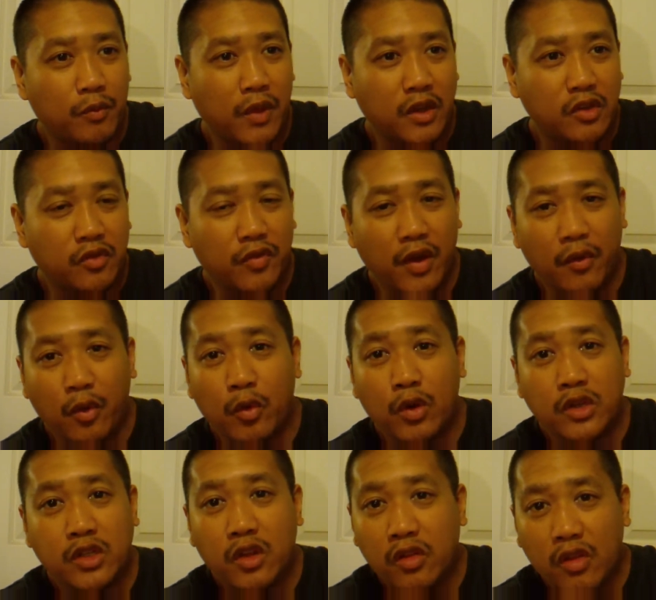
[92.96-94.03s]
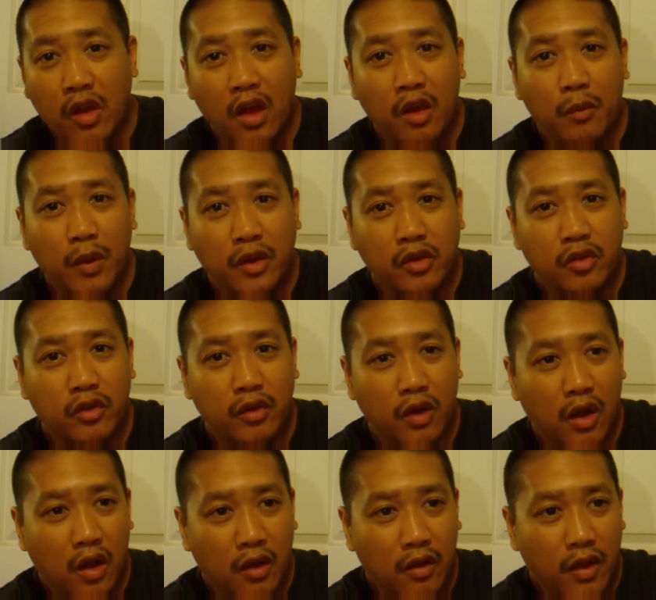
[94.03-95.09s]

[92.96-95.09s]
Get your favorite Christian song. Make your